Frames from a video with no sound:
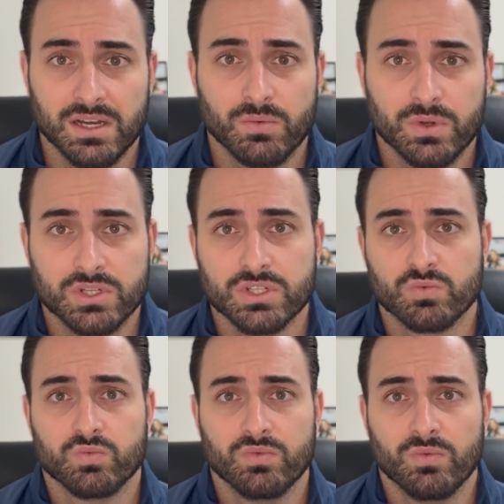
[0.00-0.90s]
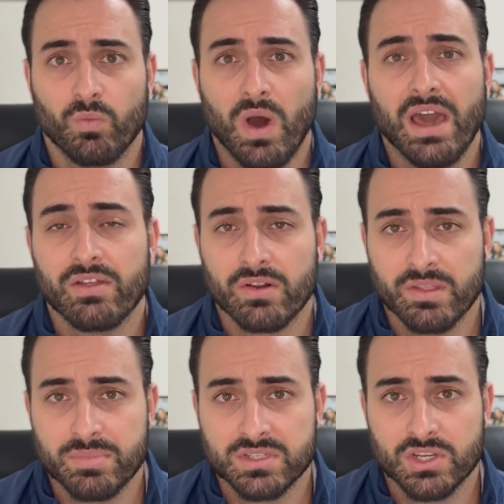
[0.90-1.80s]
which is why they're in
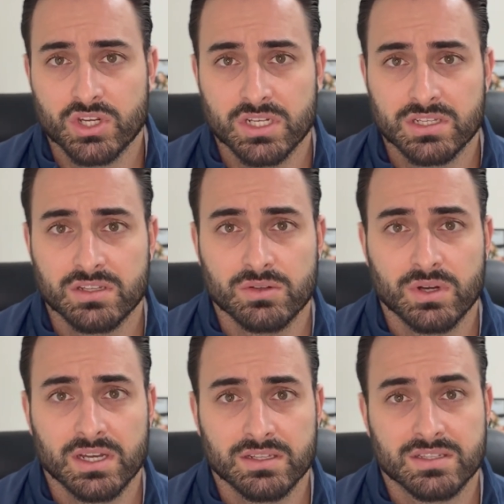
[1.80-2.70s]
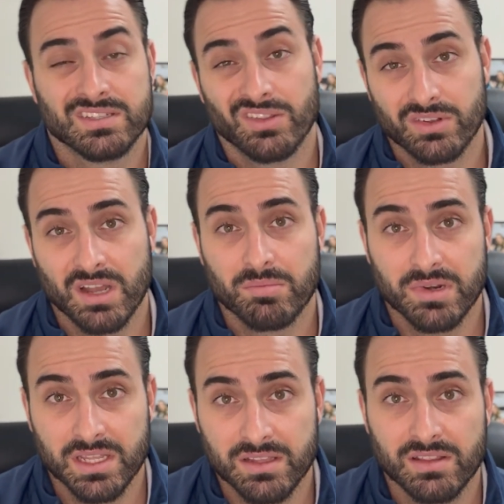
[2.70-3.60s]
the position to sell their
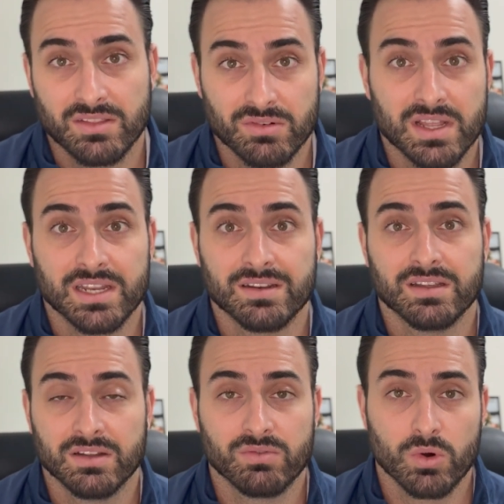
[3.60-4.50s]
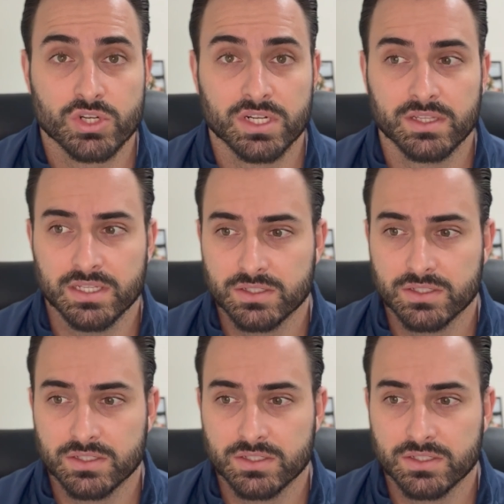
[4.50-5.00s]
company that they're in, unfortunately.